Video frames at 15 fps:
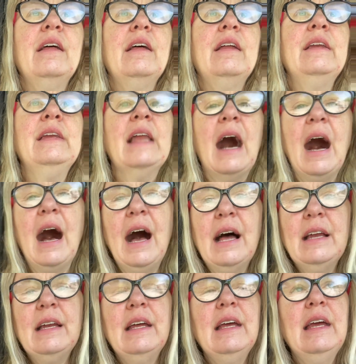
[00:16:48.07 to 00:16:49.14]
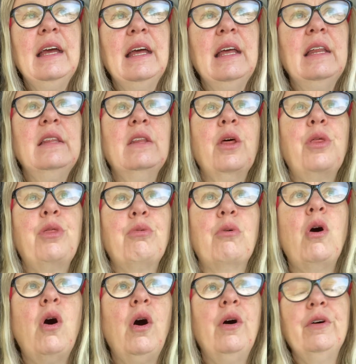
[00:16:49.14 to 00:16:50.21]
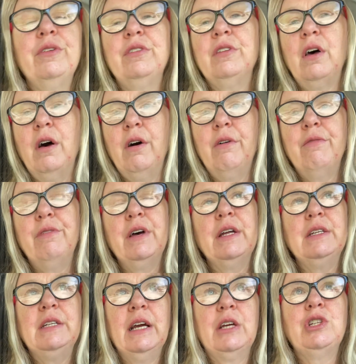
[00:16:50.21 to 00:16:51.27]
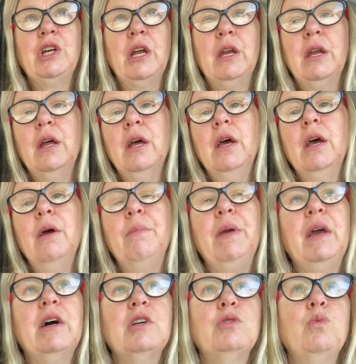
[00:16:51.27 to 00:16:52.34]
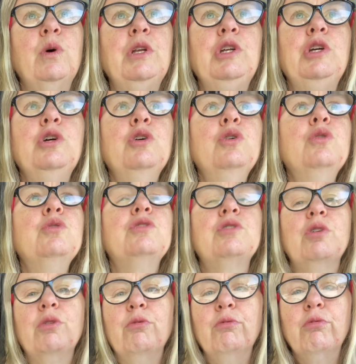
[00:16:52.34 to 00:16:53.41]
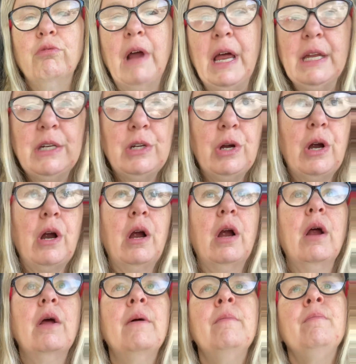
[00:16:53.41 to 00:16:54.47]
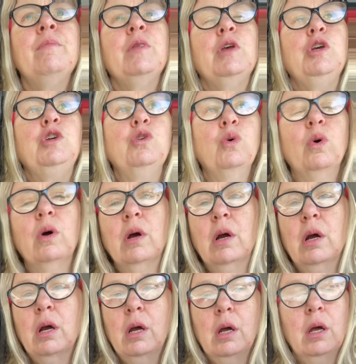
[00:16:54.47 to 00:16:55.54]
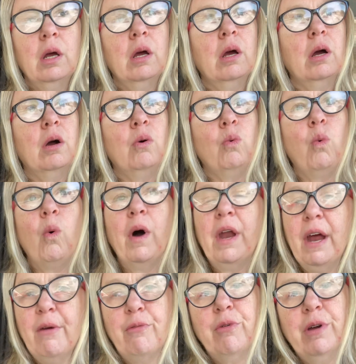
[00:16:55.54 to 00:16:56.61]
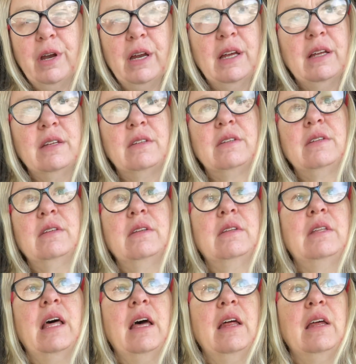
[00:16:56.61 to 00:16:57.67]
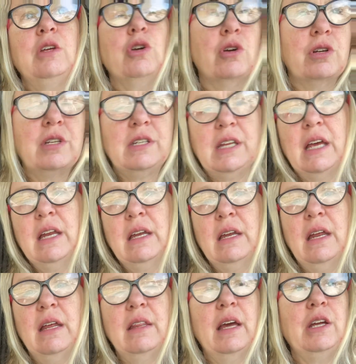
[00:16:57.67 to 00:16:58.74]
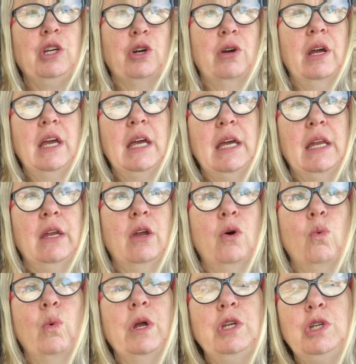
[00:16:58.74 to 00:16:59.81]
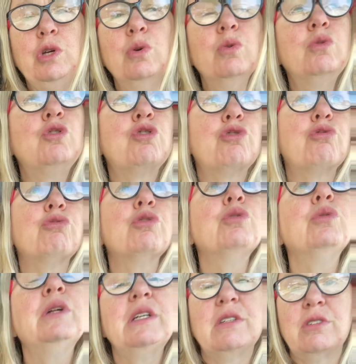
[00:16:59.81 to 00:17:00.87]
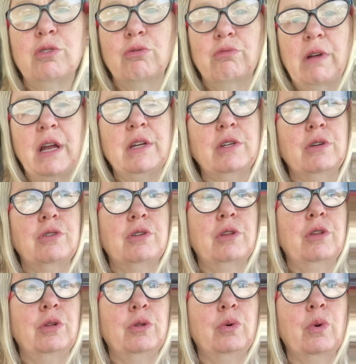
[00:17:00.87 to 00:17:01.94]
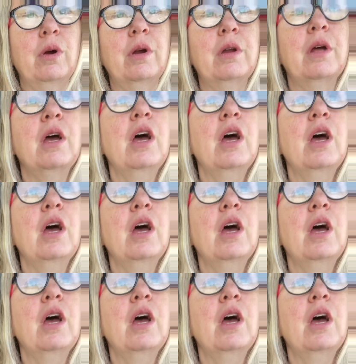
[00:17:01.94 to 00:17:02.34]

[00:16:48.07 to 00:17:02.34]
not in the thralls of addiction. Because when you surrender your, whatever it is that your sin that you're in, when you truly surrender to the Lord,